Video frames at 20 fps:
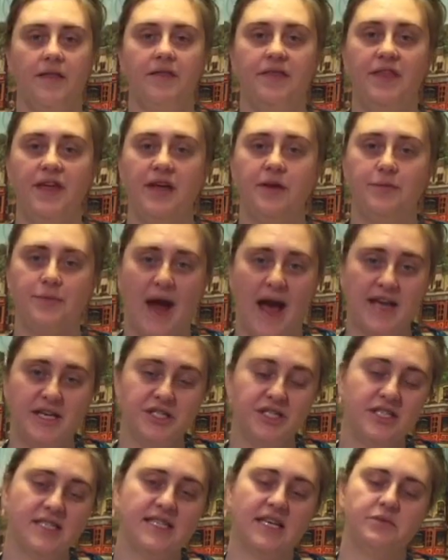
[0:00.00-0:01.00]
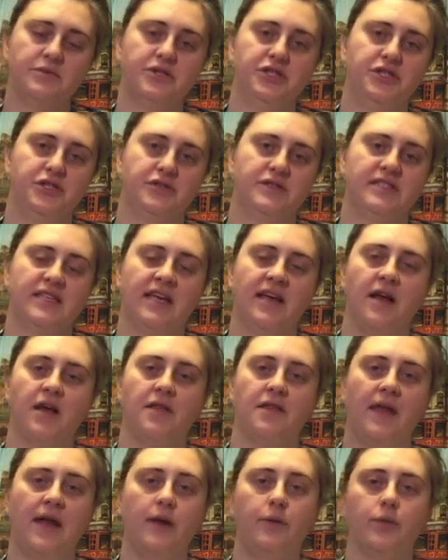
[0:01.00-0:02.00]
The radishes I was using,
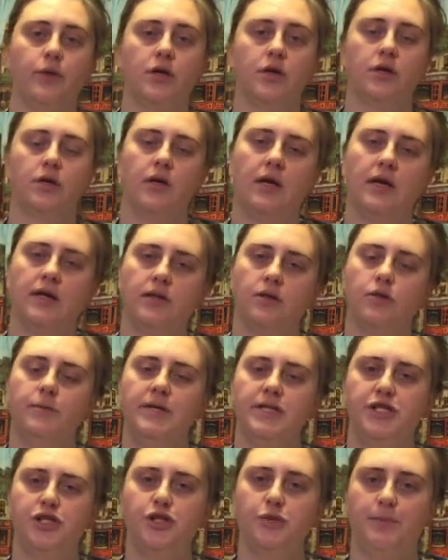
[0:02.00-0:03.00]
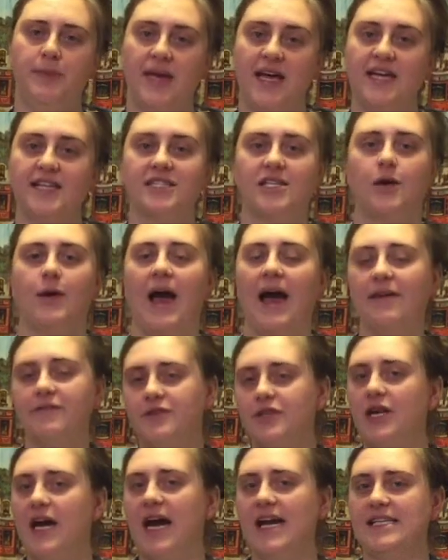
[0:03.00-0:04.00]
they were a little bit too big, so
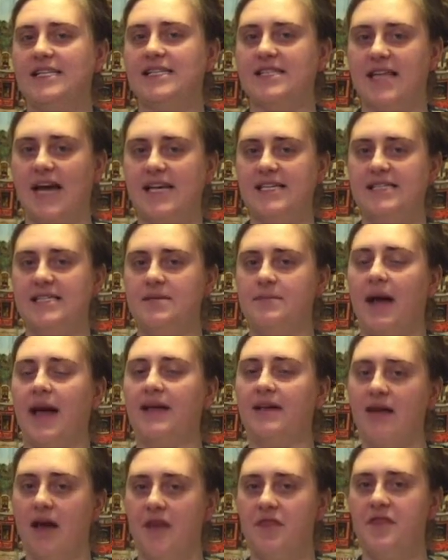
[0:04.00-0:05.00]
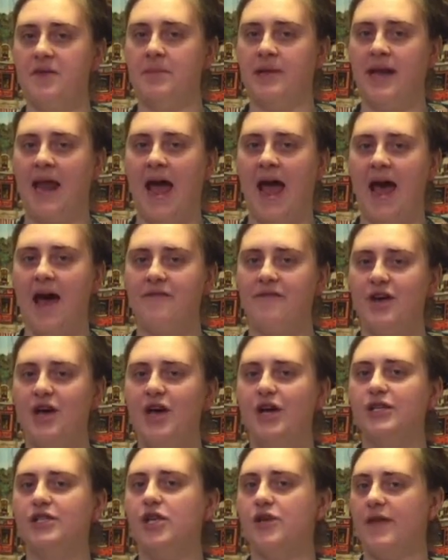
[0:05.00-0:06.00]
after I sliced them, I cut them in
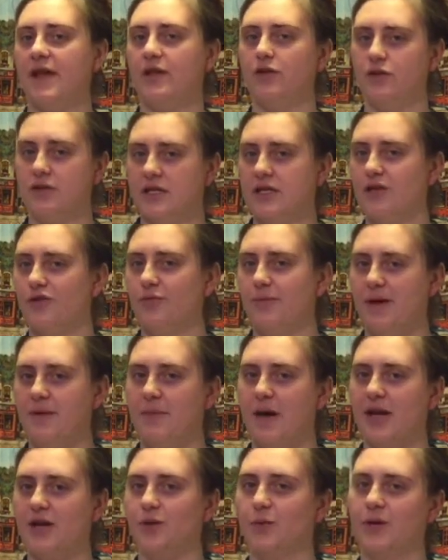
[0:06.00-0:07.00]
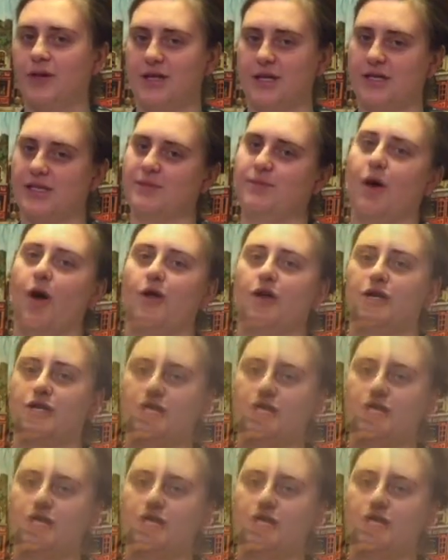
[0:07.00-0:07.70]
half so they looked a little bit better with the smaller